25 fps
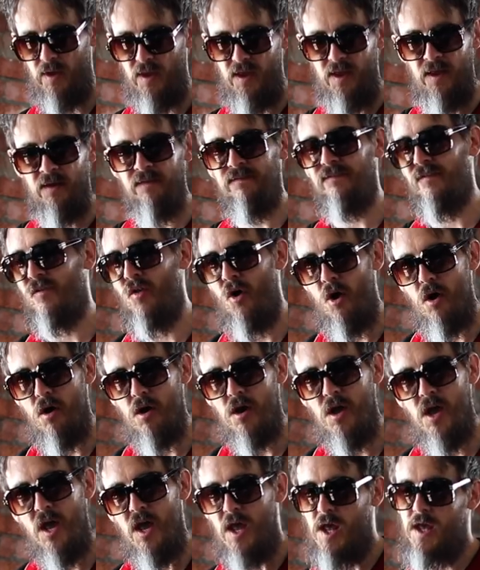If not,
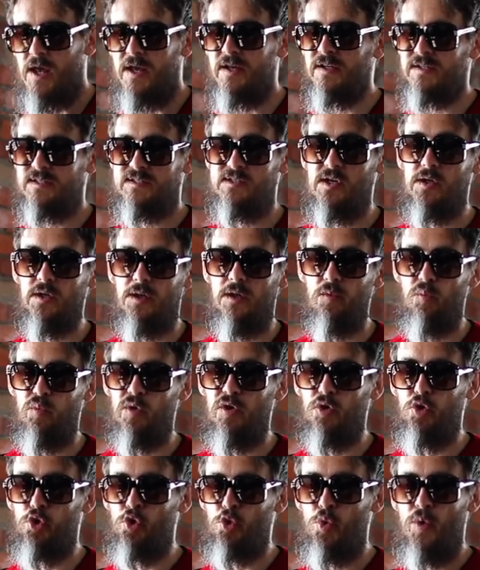it certainly
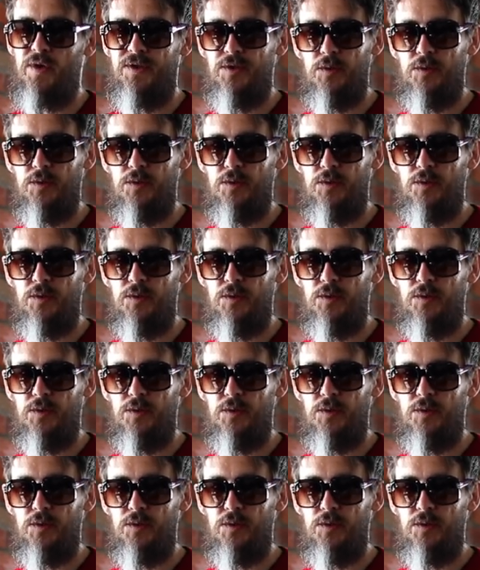will do when